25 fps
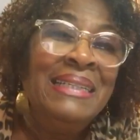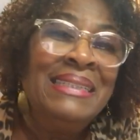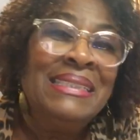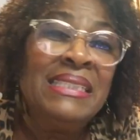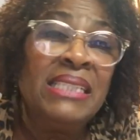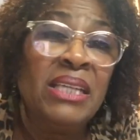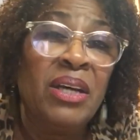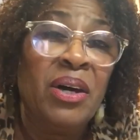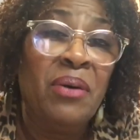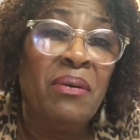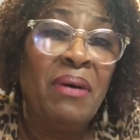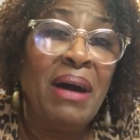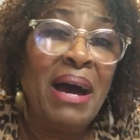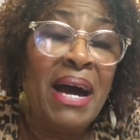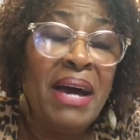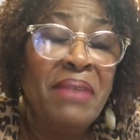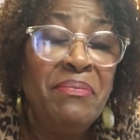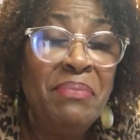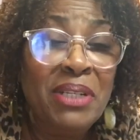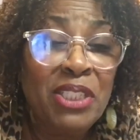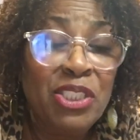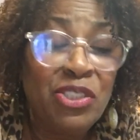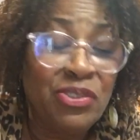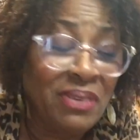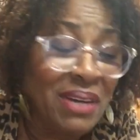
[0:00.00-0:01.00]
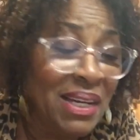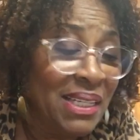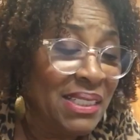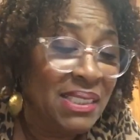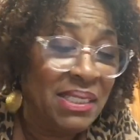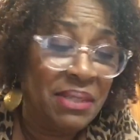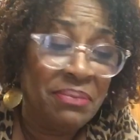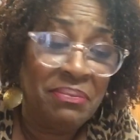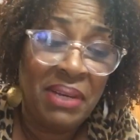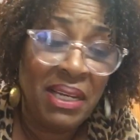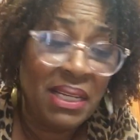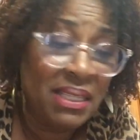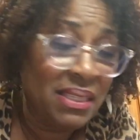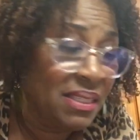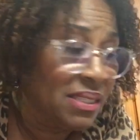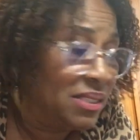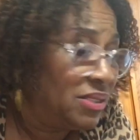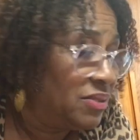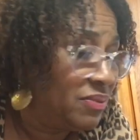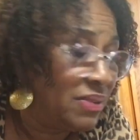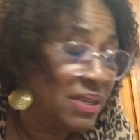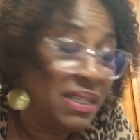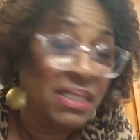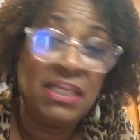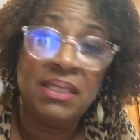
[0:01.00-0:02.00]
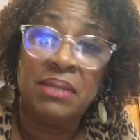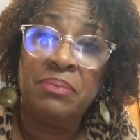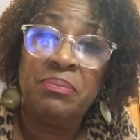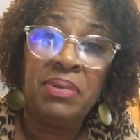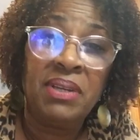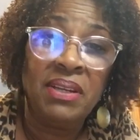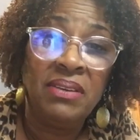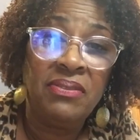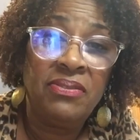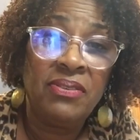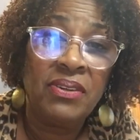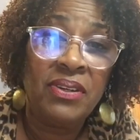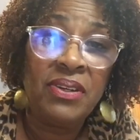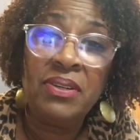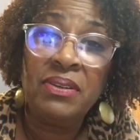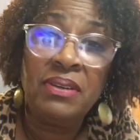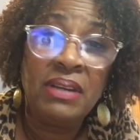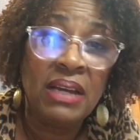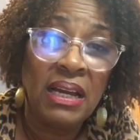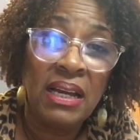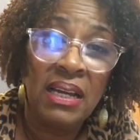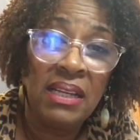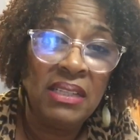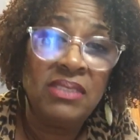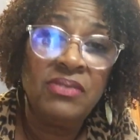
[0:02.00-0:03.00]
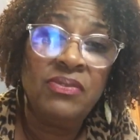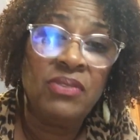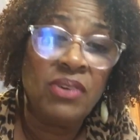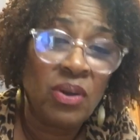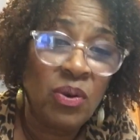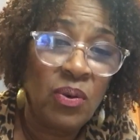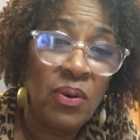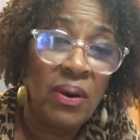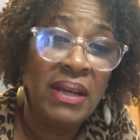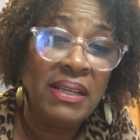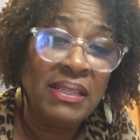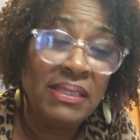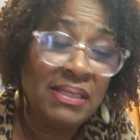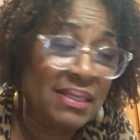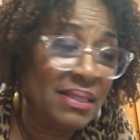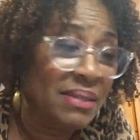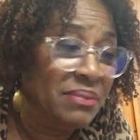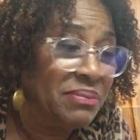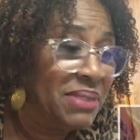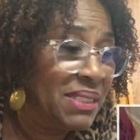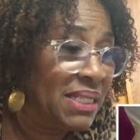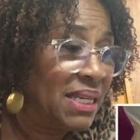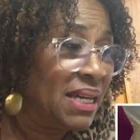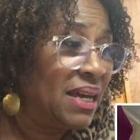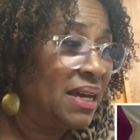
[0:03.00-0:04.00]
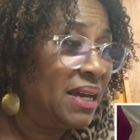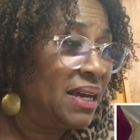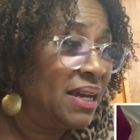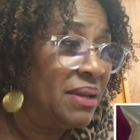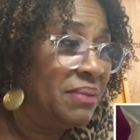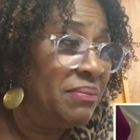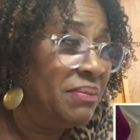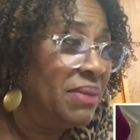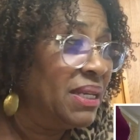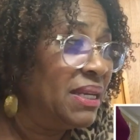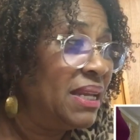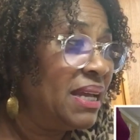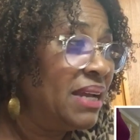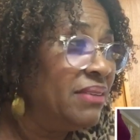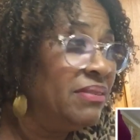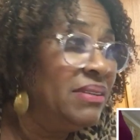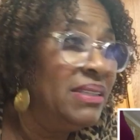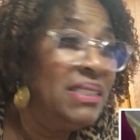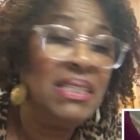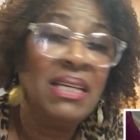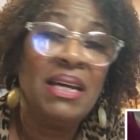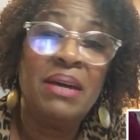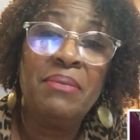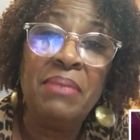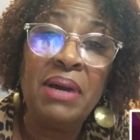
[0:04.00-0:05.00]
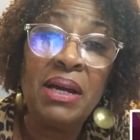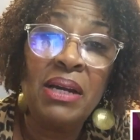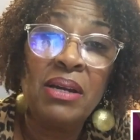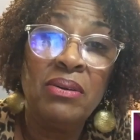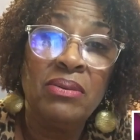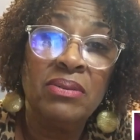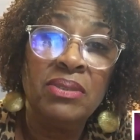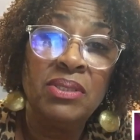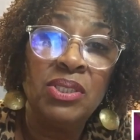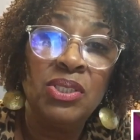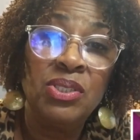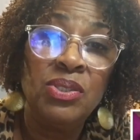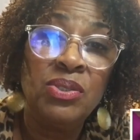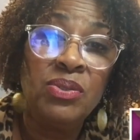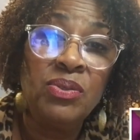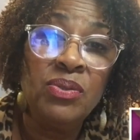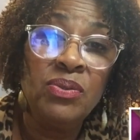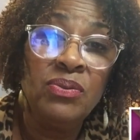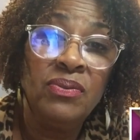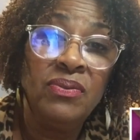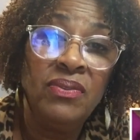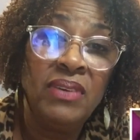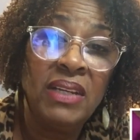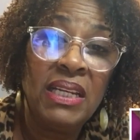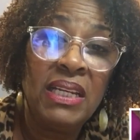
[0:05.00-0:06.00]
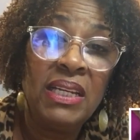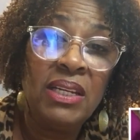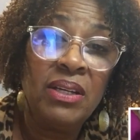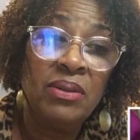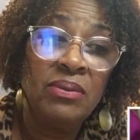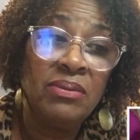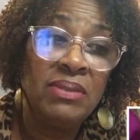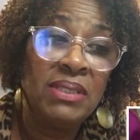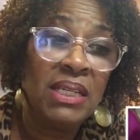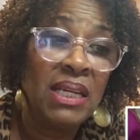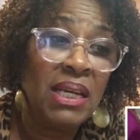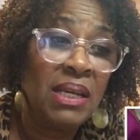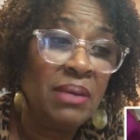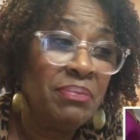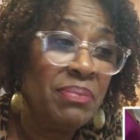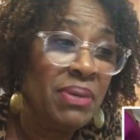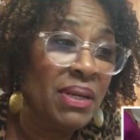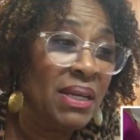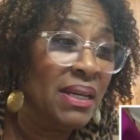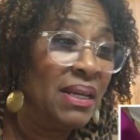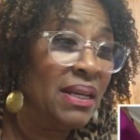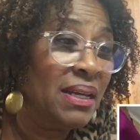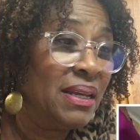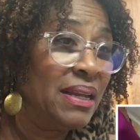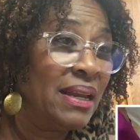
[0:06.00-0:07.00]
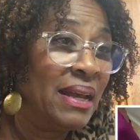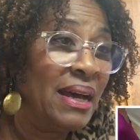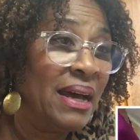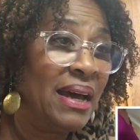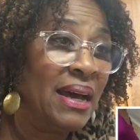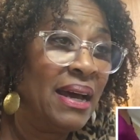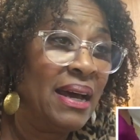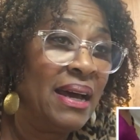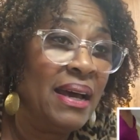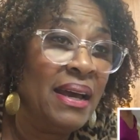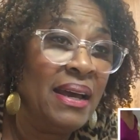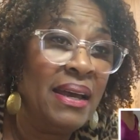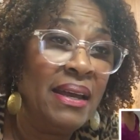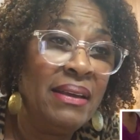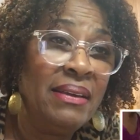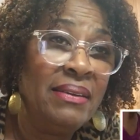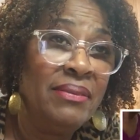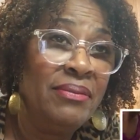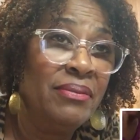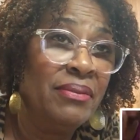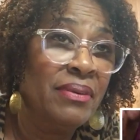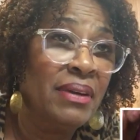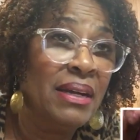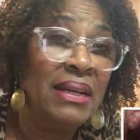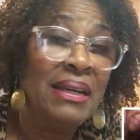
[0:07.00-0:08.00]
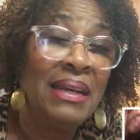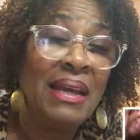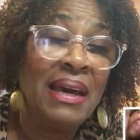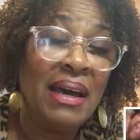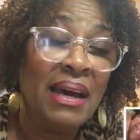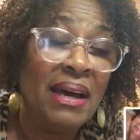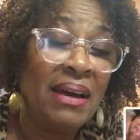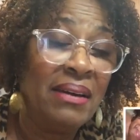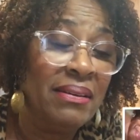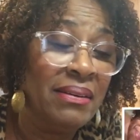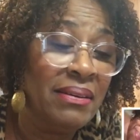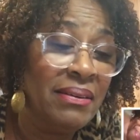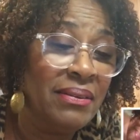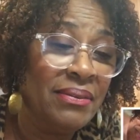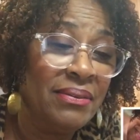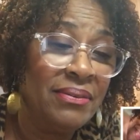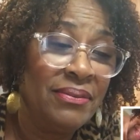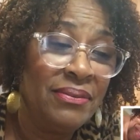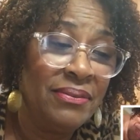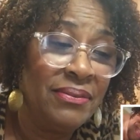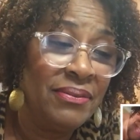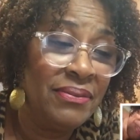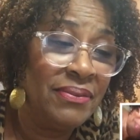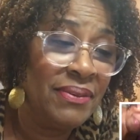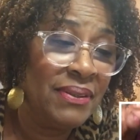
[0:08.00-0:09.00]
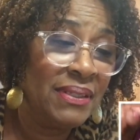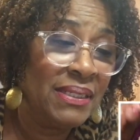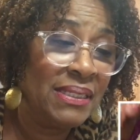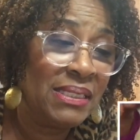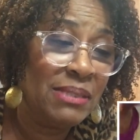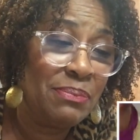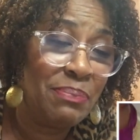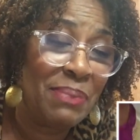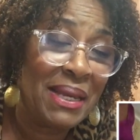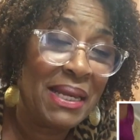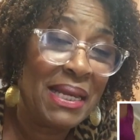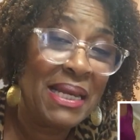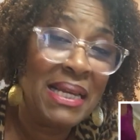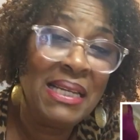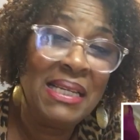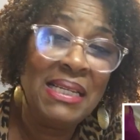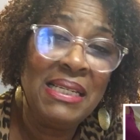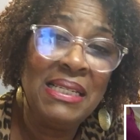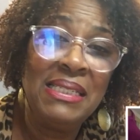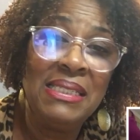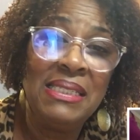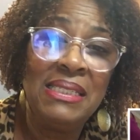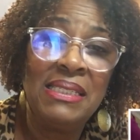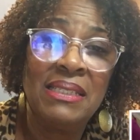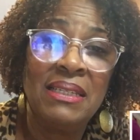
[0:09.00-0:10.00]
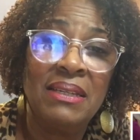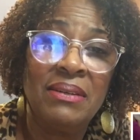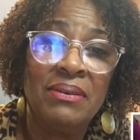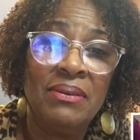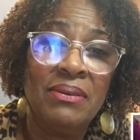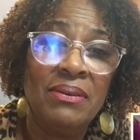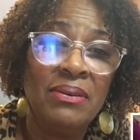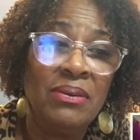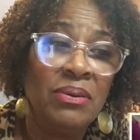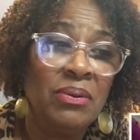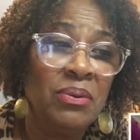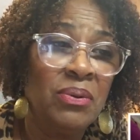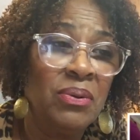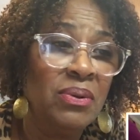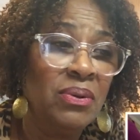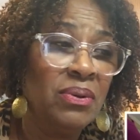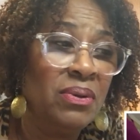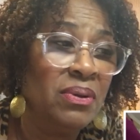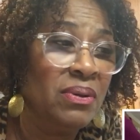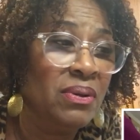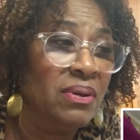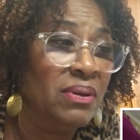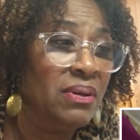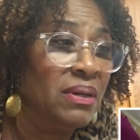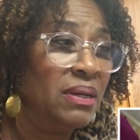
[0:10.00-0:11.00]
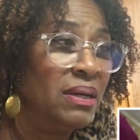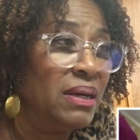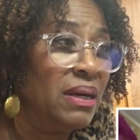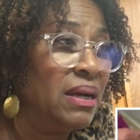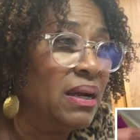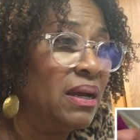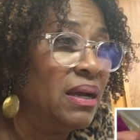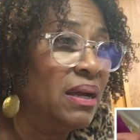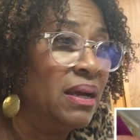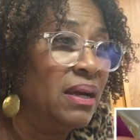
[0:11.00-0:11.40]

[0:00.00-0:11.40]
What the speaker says: So I've been trying to make this recipe for you guys for quite some time, and every time I go to videotape it, I run out of space, or